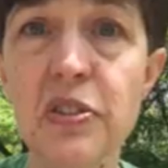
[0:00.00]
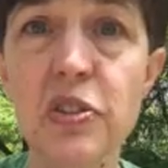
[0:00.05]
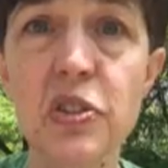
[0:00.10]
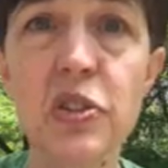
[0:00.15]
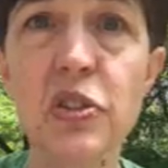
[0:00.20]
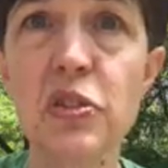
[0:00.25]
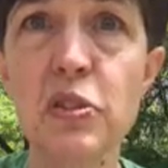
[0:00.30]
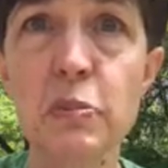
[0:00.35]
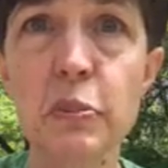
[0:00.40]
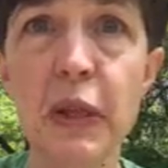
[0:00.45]

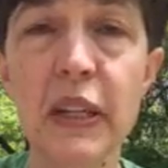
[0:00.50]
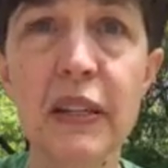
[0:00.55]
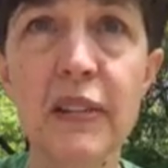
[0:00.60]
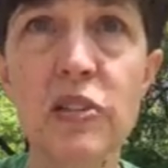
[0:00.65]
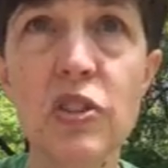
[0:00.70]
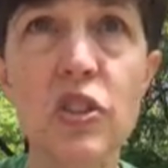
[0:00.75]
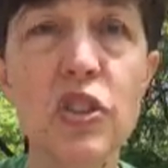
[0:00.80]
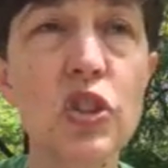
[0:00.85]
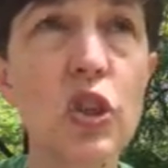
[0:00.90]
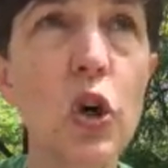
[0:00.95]
students
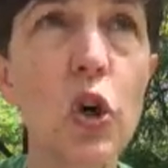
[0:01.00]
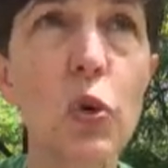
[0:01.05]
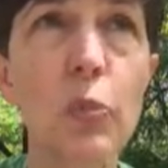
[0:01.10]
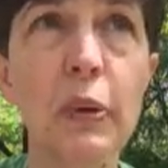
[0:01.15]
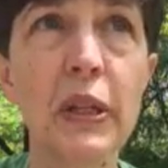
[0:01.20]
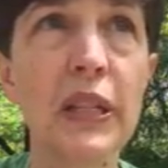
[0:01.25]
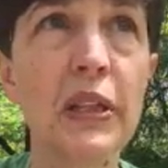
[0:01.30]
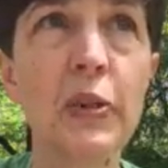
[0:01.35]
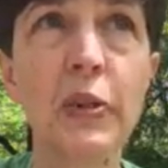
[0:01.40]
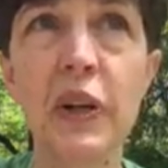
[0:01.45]
picked so
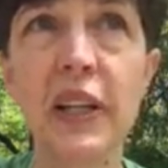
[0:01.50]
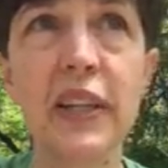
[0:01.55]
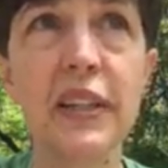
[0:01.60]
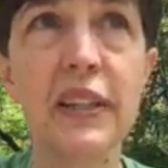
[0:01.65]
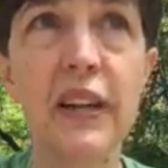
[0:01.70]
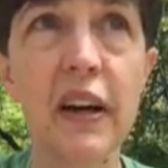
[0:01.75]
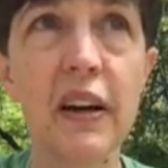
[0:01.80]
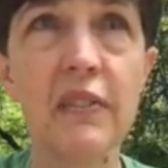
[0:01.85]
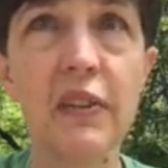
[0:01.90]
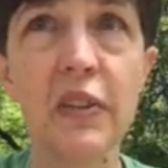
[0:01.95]
many great
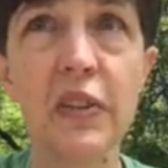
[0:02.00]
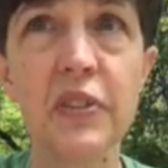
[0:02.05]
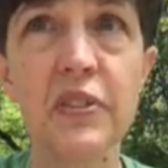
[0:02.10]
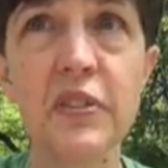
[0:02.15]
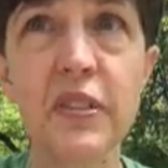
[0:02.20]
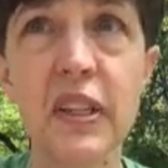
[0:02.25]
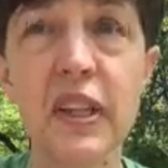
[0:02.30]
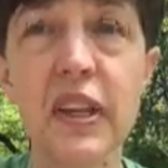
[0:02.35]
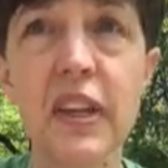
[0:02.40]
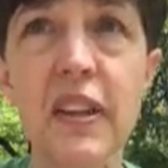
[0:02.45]

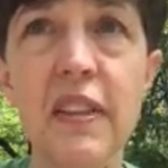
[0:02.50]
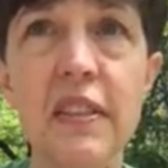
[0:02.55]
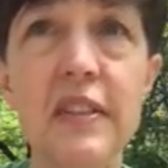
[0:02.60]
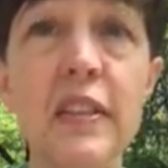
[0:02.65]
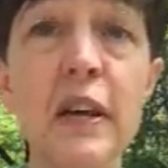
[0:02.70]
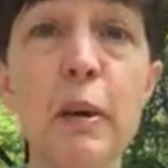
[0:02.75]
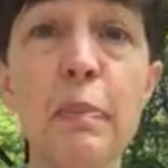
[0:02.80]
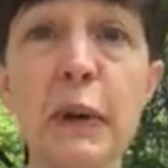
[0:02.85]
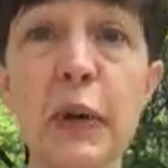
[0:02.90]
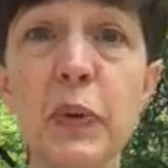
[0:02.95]
novels. The
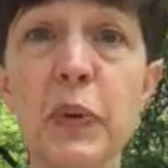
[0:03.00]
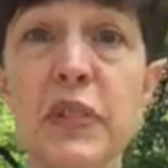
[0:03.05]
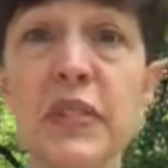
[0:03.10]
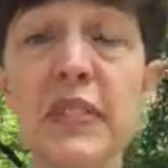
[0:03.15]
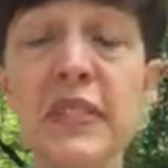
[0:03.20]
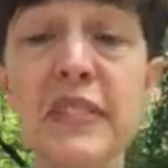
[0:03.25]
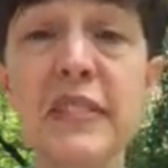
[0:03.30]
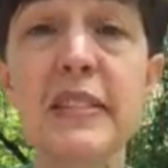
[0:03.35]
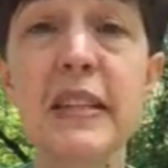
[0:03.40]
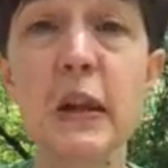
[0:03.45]
topic was
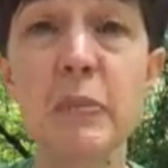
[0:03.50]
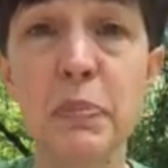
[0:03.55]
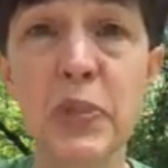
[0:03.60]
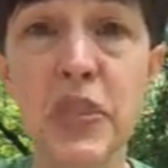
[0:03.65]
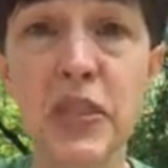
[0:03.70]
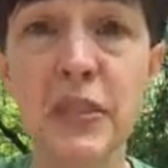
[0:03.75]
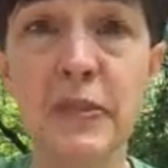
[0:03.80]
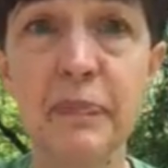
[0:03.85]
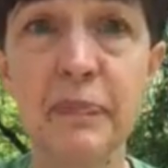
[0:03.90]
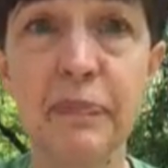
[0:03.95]

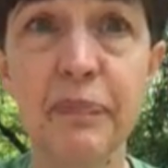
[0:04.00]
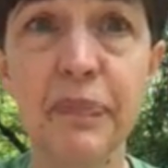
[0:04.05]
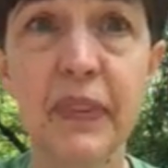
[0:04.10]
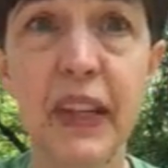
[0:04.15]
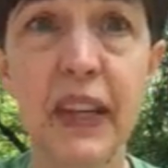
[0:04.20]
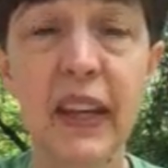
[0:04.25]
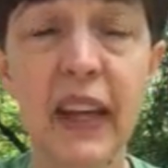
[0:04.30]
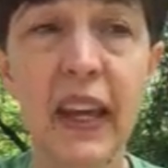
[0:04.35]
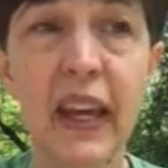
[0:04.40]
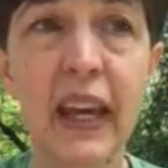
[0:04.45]
deception.
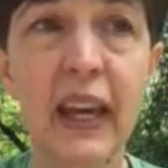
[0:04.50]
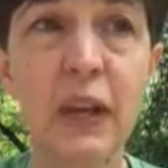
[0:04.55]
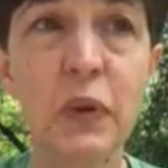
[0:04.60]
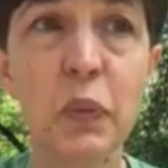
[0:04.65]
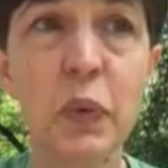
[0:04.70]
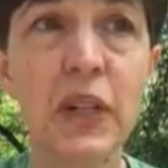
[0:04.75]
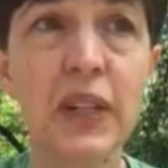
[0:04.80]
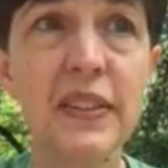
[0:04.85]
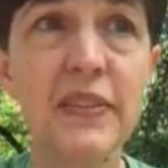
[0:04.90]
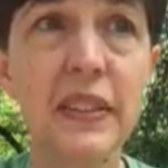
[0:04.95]
And
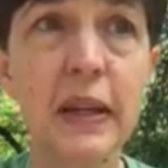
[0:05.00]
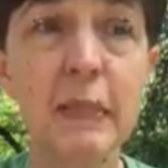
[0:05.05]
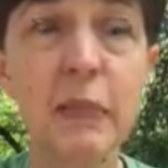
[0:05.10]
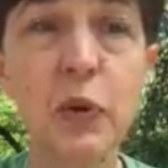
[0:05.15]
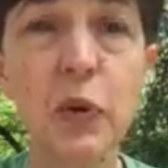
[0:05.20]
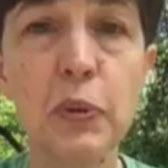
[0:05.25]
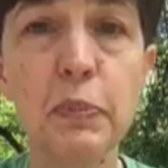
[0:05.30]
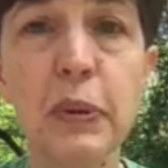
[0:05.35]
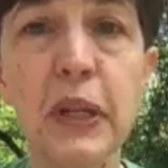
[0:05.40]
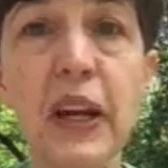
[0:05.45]
one
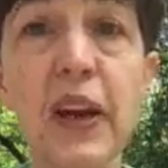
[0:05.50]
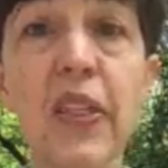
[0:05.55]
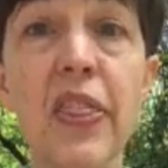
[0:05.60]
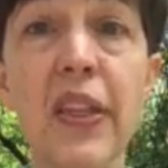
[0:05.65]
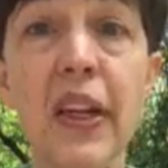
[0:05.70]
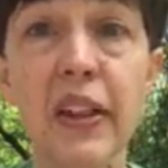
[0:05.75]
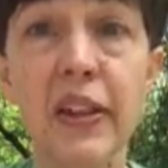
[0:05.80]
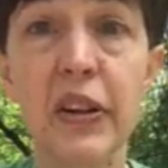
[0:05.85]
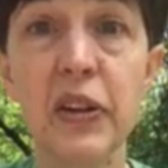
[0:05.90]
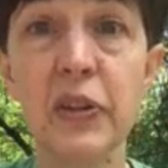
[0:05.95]
example would be
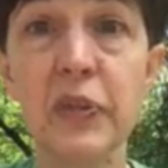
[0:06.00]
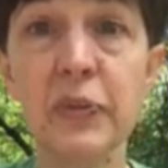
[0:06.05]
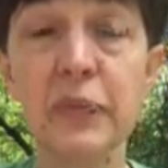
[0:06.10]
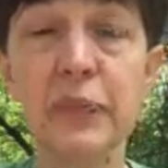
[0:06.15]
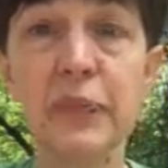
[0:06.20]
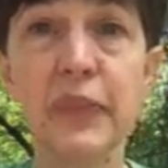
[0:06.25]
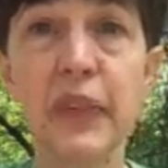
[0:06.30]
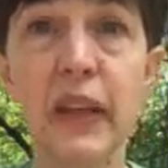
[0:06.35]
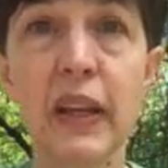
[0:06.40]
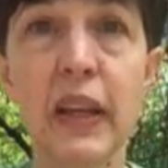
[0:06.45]
Othello.
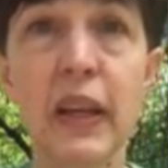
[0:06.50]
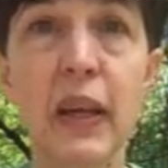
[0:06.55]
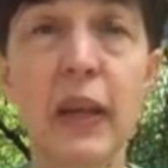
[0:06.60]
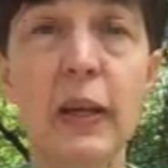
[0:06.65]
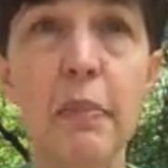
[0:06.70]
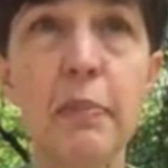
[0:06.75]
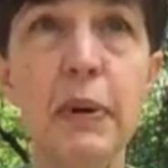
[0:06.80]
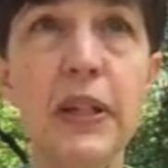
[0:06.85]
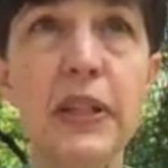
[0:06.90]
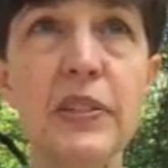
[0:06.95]

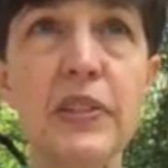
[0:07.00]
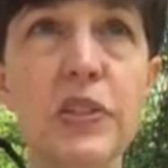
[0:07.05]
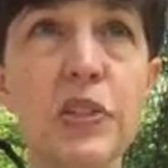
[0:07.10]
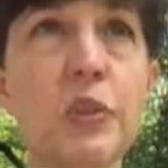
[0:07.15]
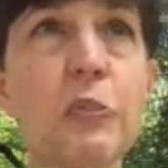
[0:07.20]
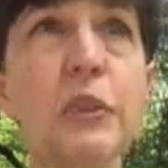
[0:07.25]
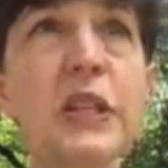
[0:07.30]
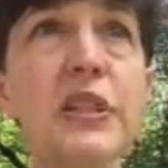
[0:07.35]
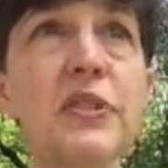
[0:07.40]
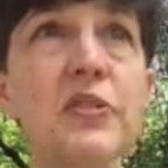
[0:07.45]
But in
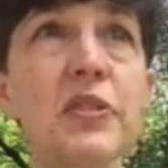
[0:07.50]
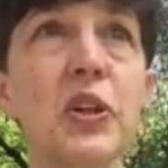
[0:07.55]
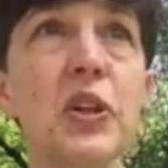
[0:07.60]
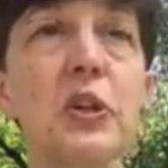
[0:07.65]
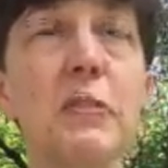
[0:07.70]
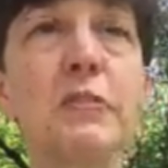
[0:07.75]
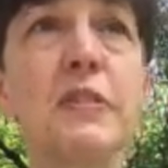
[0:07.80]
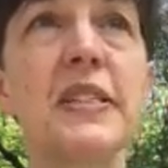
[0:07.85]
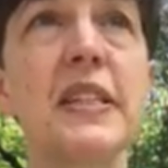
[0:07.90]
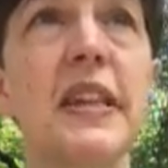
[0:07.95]
too many
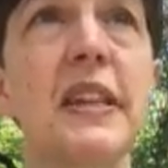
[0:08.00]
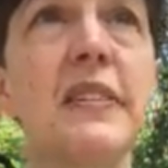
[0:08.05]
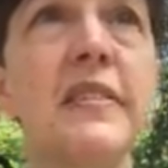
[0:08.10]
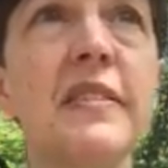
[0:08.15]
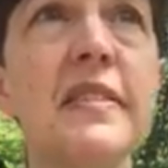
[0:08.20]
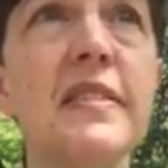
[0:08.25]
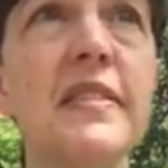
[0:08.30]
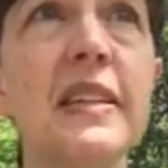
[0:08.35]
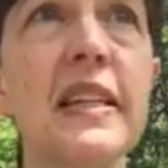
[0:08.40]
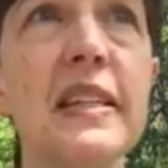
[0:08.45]

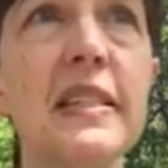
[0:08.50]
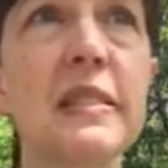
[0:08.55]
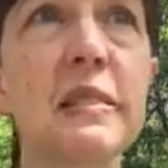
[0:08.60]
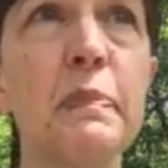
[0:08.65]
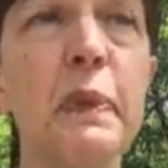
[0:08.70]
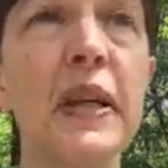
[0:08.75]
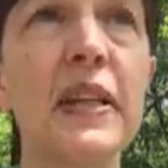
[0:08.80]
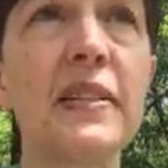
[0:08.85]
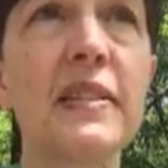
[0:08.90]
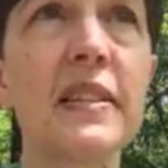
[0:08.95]
circumstances, they
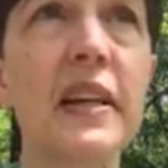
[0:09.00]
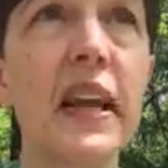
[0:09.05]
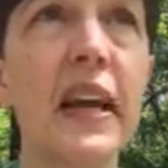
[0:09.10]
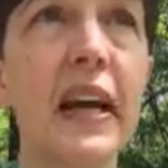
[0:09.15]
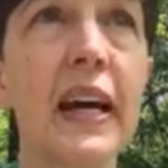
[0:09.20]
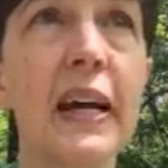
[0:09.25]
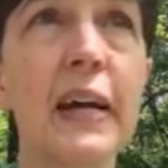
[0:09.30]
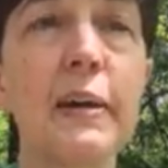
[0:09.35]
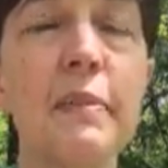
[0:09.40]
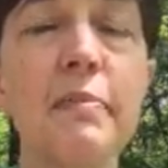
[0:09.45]
spent
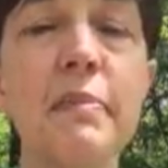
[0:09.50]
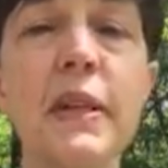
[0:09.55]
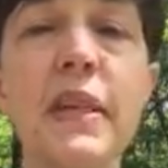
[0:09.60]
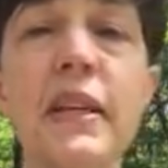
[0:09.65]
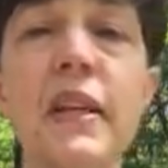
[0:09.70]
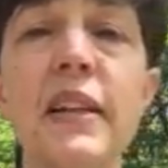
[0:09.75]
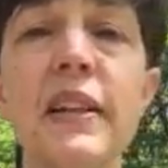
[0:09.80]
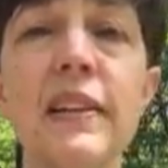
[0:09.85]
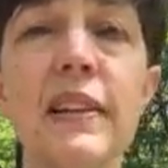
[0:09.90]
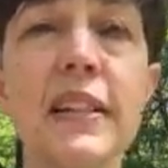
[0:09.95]
time
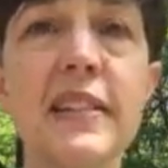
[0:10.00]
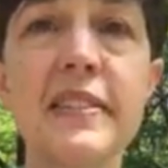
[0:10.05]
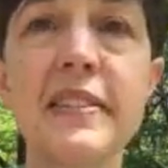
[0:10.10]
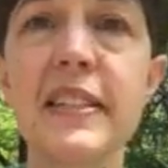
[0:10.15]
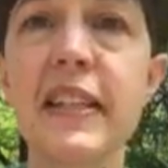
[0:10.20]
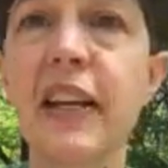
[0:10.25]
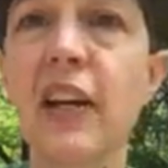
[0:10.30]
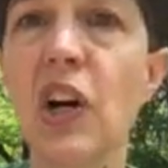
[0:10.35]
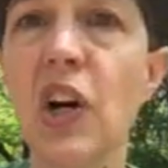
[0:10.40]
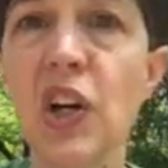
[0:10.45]

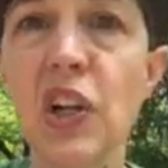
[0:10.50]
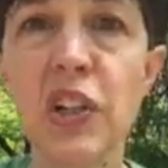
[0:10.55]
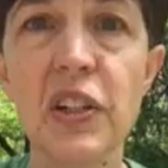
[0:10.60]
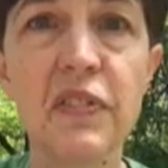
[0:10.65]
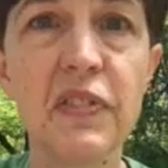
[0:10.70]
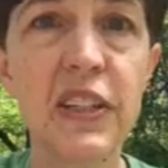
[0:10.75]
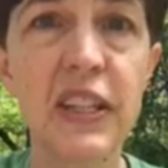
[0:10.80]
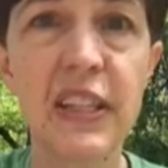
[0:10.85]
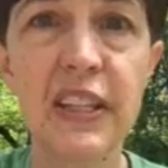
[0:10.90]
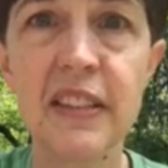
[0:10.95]
listing all
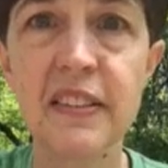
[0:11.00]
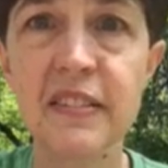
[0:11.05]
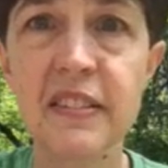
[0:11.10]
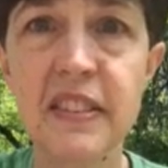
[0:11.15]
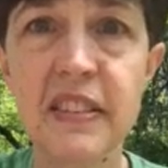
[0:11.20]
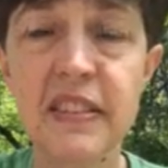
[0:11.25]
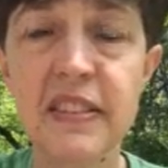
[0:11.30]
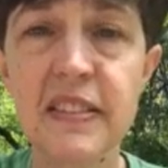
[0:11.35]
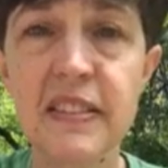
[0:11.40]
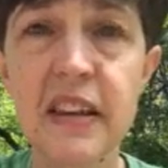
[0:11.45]
of the
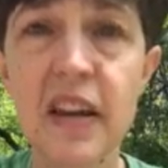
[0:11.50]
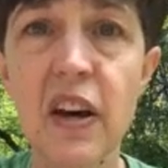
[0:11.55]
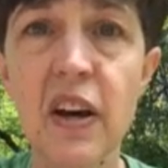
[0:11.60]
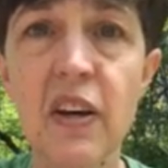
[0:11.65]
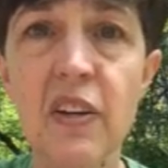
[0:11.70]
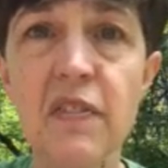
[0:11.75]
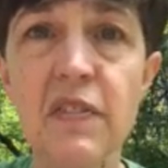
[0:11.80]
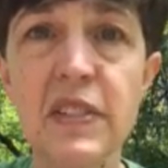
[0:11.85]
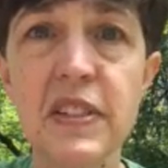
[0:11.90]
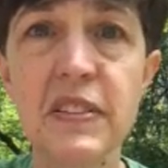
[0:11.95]
incidents
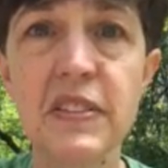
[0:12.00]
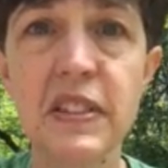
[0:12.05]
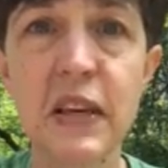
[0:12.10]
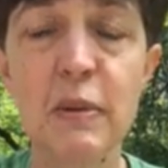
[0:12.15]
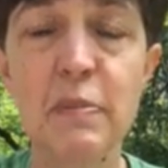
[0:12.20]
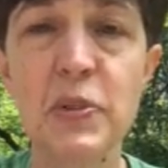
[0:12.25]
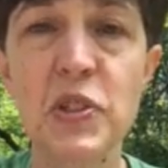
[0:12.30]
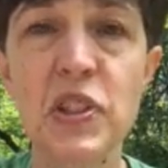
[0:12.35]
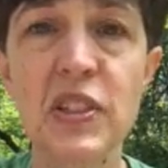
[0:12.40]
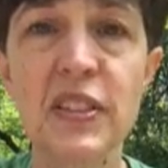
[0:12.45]
of
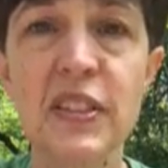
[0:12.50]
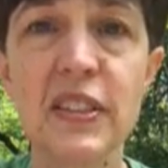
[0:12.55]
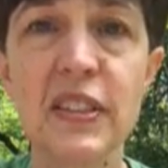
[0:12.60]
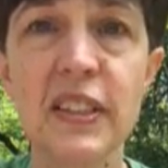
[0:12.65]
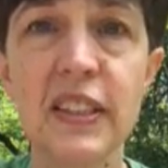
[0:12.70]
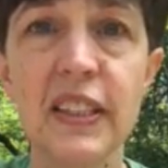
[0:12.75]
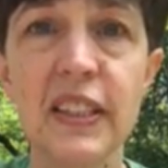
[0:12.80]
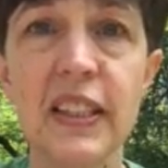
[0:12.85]
deception